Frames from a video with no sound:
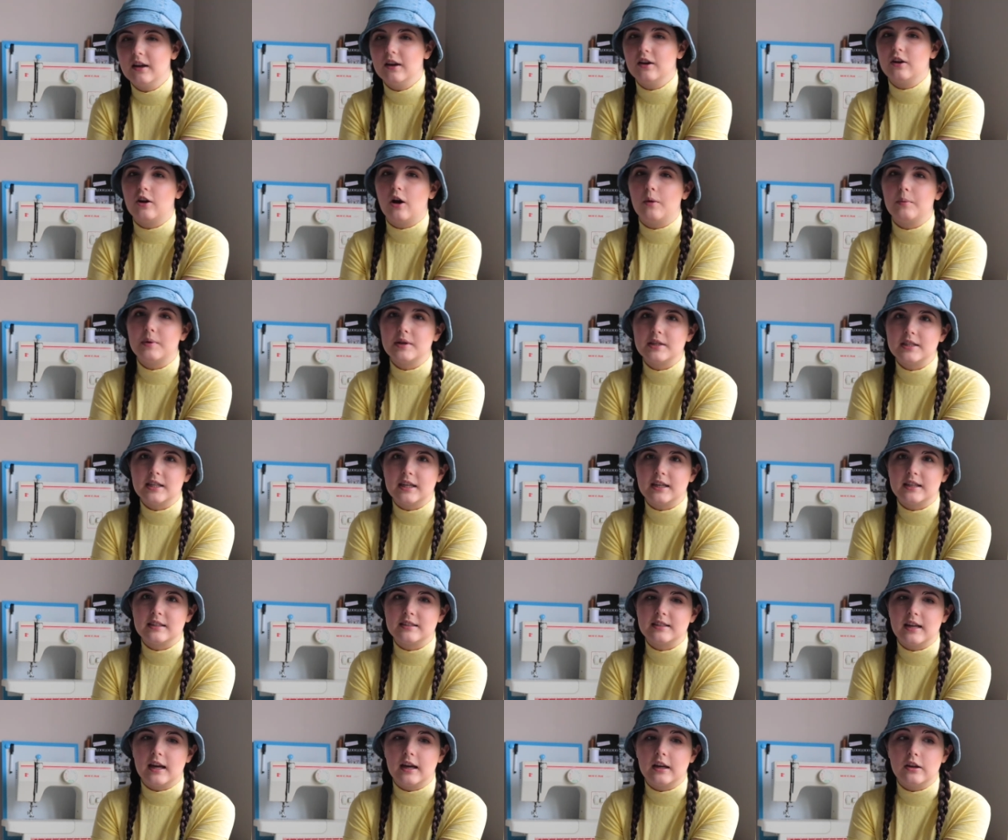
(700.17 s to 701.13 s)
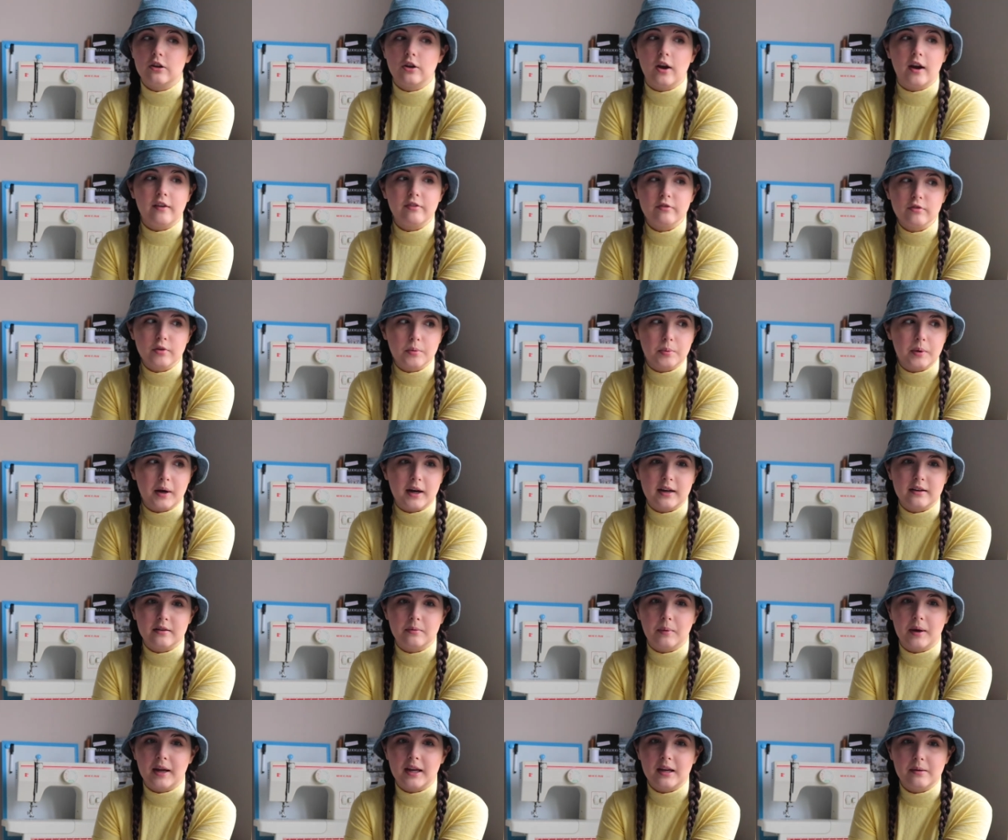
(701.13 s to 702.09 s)
commenting and saying you haven't replied
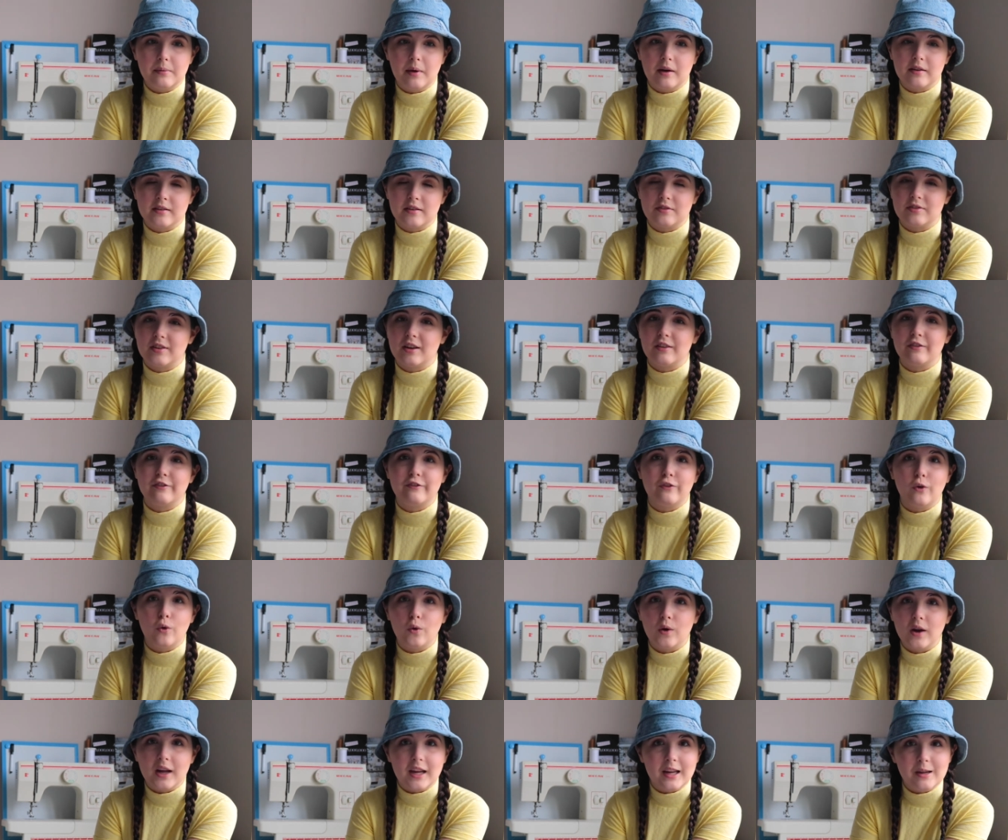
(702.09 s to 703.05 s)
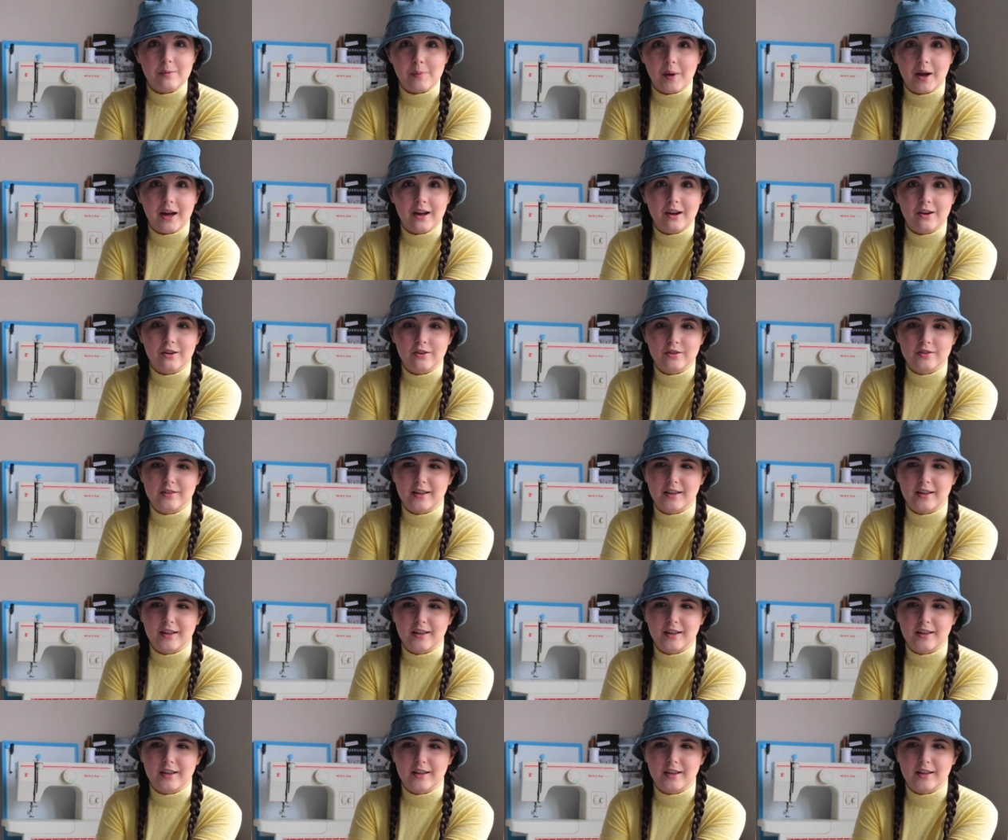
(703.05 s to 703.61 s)
to my emails, I've sent 4 emails.